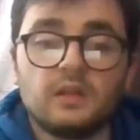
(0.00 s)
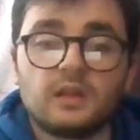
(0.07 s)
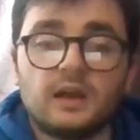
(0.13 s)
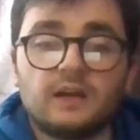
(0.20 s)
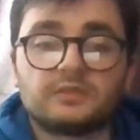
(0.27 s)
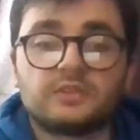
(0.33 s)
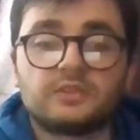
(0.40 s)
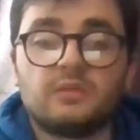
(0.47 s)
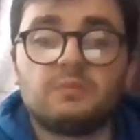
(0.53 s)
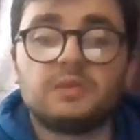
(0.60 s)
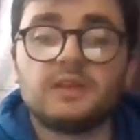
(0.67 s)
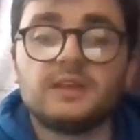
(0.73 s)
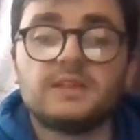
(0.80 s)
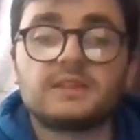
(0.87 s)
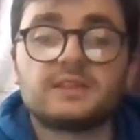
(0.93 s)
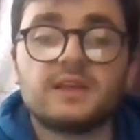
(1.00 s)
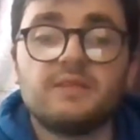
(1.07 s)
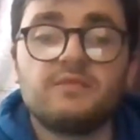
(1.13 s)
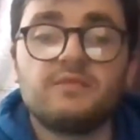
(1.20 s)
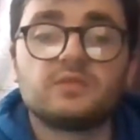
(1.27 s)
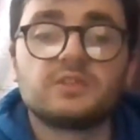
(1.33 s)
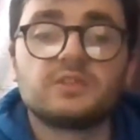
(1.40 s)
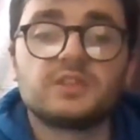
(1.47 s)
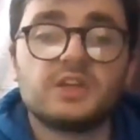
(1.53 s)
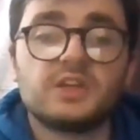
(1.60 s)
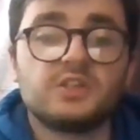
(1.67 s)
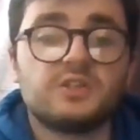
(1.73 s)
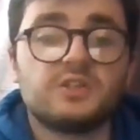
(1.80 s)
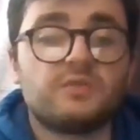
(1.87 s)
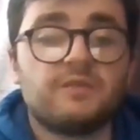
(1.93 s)
After completing several
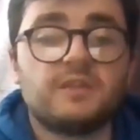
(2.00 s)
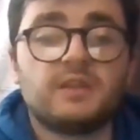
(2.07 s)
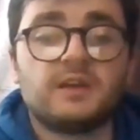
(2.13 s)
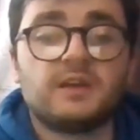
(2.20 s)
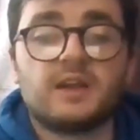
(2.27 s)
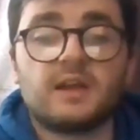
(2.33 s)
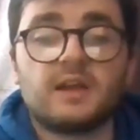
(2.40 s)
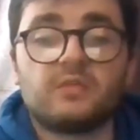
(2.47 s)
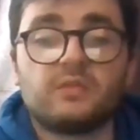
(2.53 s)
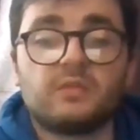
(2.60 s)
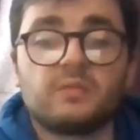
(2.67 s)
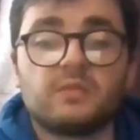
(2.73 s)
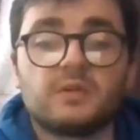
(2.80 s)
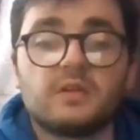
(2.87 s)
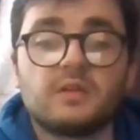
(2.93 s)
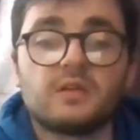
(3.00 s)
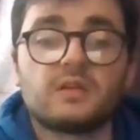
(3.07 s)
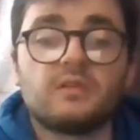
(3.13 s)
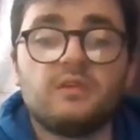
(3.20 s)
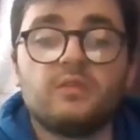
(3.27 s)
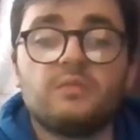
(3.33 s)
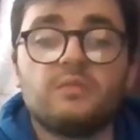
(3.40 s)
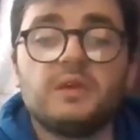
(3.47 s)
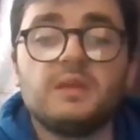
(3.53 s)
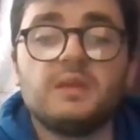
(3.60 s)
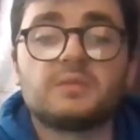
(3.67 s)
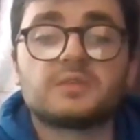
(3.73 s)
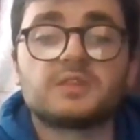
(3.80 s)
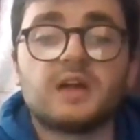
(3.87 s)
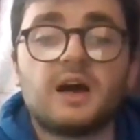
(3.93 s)
sessions within the Connect group, the young
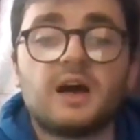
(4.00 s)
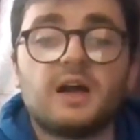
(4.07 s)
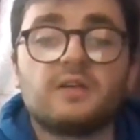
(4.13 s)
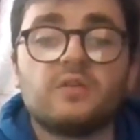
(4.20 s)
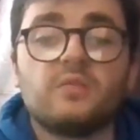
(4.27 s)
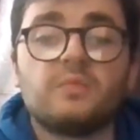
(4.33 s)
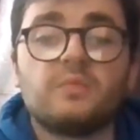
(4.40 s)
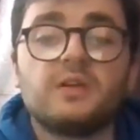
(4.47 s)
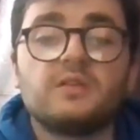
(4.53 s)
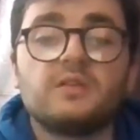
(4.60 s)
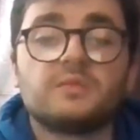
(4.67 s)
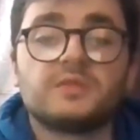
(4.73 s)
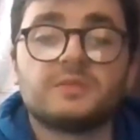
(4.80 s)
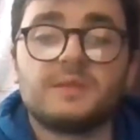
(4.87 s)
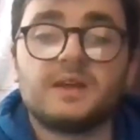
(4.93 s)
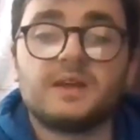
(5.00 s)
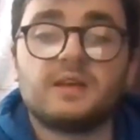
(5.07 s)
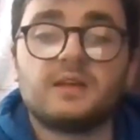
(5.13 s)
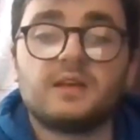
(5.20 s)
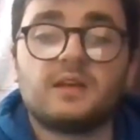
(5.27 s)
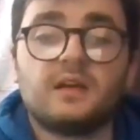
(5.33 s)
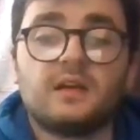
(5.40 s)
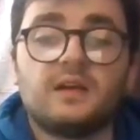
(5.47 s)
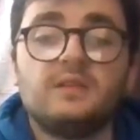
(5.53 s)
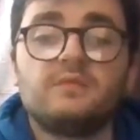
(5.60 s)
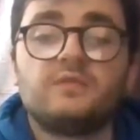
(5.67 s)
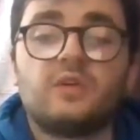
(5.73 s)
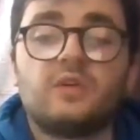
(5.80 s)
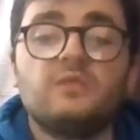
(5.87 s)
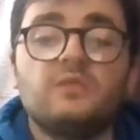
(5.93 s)
people started opening up to me and
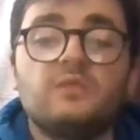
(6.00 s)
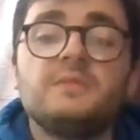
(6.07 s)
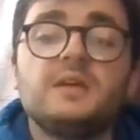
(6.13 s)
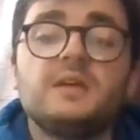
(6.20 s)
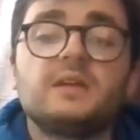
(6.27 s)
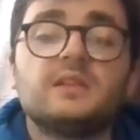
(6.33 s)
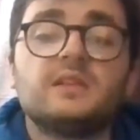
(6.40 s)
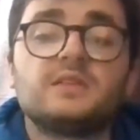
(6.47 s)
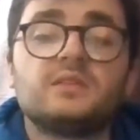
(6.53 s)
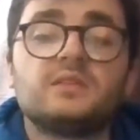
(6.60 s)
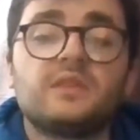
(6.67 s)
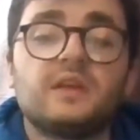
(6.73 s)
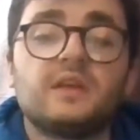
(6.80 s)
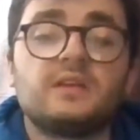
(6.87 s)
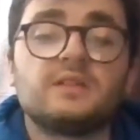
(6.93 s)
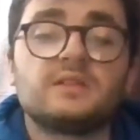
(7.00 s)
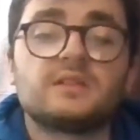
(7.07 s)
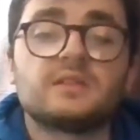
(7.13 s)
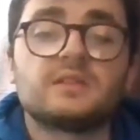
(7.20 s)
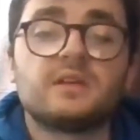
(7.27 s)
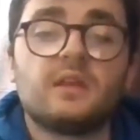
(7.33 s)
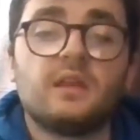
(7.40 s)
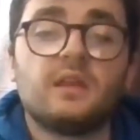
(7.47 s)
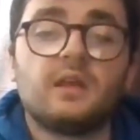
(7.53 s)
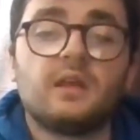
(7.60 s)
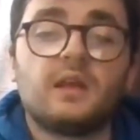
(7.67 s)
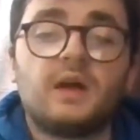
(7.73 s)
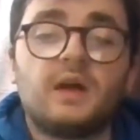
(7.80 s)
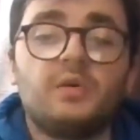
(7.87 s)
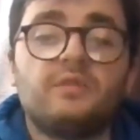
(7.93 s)
involving me in little things.
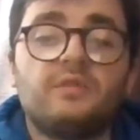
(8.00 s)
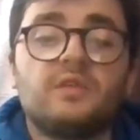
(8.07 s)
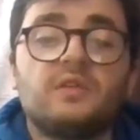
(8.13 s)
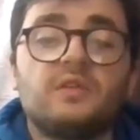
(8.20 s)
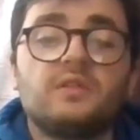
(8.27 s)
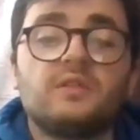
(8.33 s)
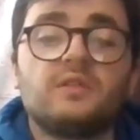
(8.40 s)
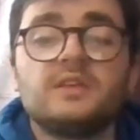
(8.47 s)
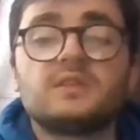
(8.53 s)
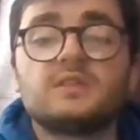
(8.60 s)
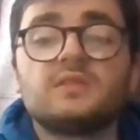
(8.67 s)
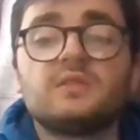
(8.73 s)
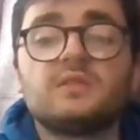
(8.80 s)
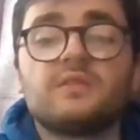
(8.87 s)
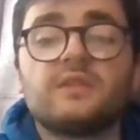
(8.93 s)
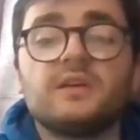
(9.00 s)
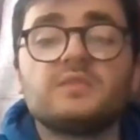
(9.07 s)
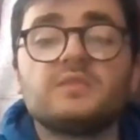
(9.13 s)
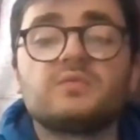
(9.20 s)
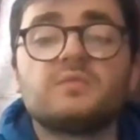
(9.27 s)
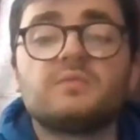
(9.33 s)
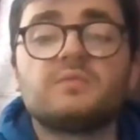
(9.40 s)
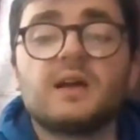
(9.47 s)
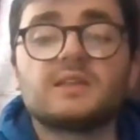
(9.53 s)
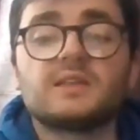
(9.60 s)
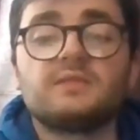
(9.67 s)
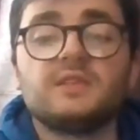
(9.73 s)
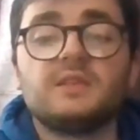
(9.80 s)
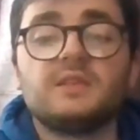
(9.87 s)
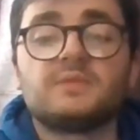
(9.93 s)
However, these little things were
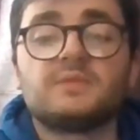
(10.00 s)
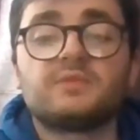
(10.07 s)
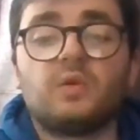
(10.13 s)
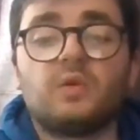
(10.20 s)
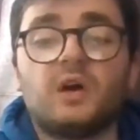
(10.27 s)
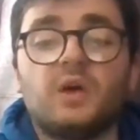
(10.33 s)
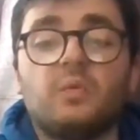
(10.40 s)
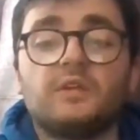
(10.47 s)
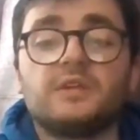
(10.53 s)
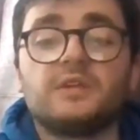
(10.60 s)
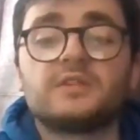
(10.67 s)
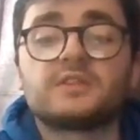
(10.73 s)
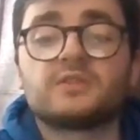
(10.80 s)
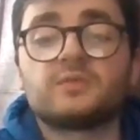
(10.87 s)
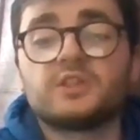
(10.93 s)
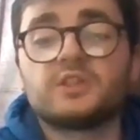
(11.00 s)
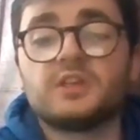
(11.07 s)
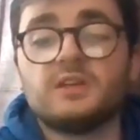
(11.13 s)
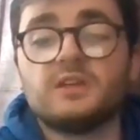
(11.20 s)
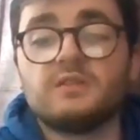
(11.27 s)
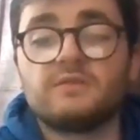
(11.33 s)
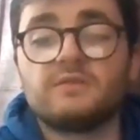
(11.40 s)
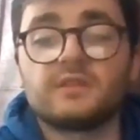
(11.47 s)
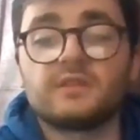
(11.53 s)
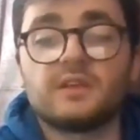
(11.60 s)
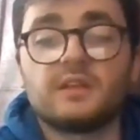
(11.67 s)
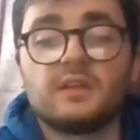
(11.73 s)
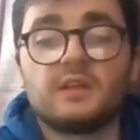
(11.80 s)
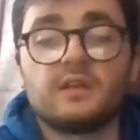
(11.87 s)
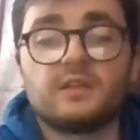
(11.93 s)
massive leaps for what I wanted to achieve.
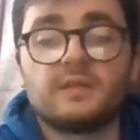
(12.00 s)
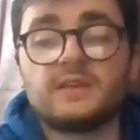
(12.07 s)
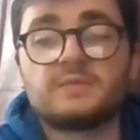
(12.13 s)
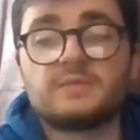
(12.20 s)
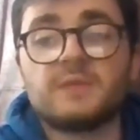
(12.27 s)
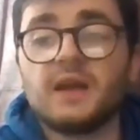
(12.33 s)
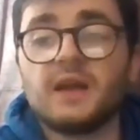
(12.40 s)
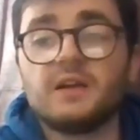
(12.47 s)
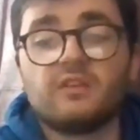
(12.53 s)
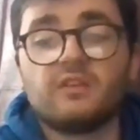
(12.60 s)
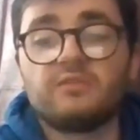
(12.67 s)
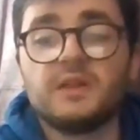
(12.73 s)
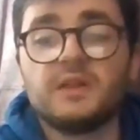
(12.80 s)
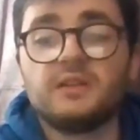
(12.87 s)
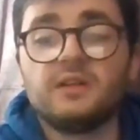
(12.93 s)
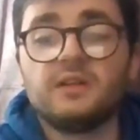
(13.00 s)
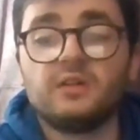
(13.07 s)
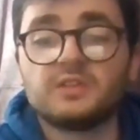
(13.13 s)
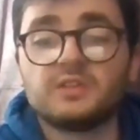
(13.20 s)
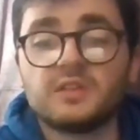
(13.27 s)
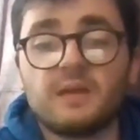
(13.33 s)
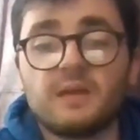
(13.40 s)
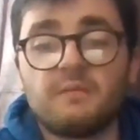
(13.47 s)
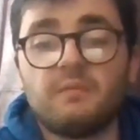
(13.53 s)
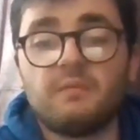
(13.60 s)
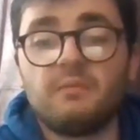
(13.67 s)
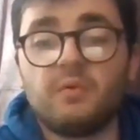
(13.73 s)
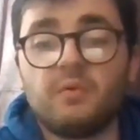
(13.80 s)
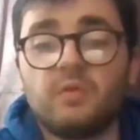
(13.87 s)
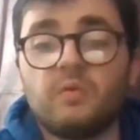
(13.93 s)
These might not have been little to them,
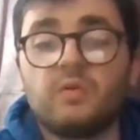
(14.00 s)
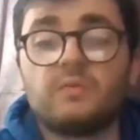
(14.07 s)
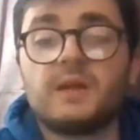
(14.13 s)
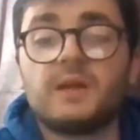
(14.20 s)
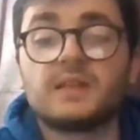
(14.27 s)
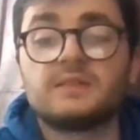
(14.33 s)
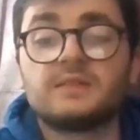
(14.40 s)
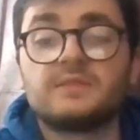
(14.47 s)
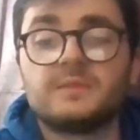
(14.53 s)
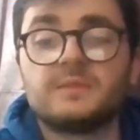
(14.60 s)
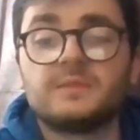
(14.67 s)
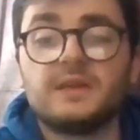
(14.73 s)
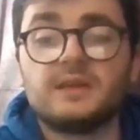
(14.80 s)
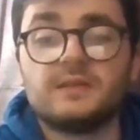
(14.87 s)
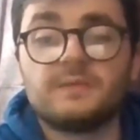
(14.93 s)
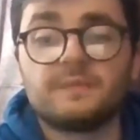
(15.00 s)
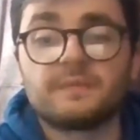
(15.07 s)
but they were massive to me.